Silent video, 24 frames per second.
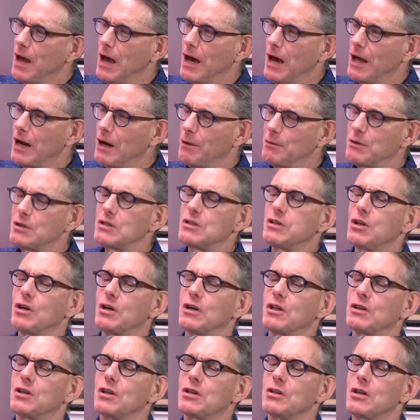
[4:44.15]
And I would just look
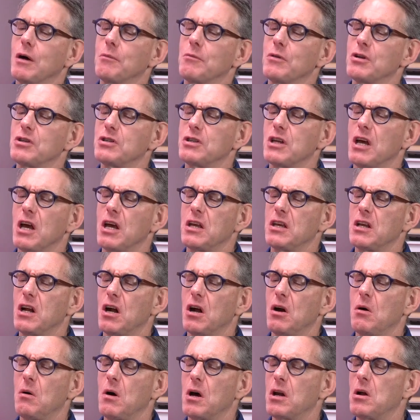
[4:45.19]
at the number and say,
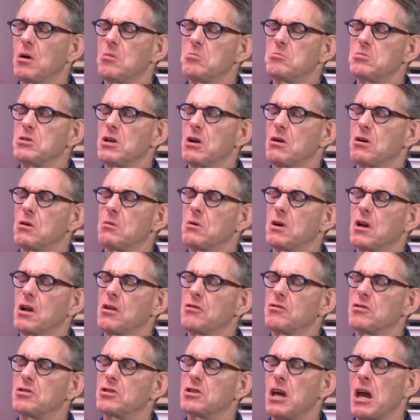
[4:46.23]
on a 0 to
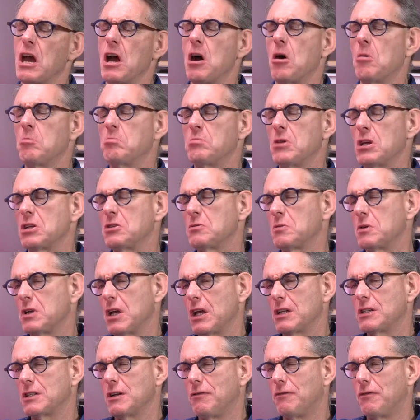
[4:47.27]
100 scale, this one
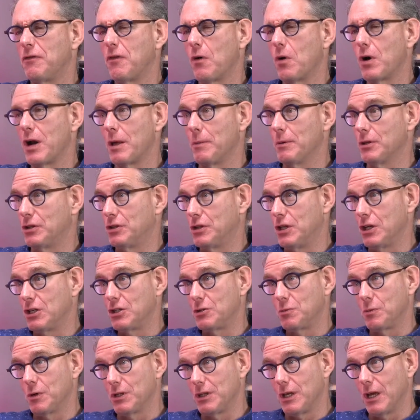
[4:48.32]
gets a 40, but this
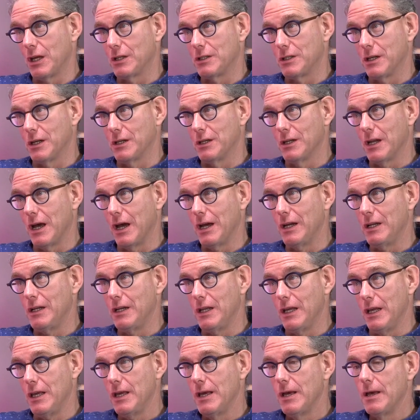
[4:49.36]
one gets a
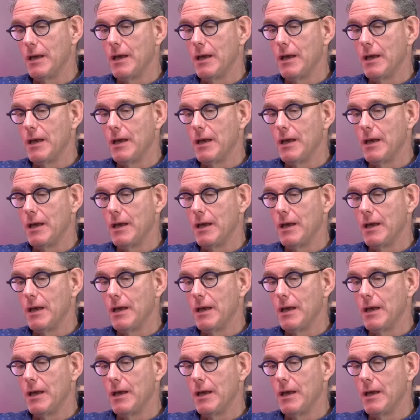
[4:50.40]
90.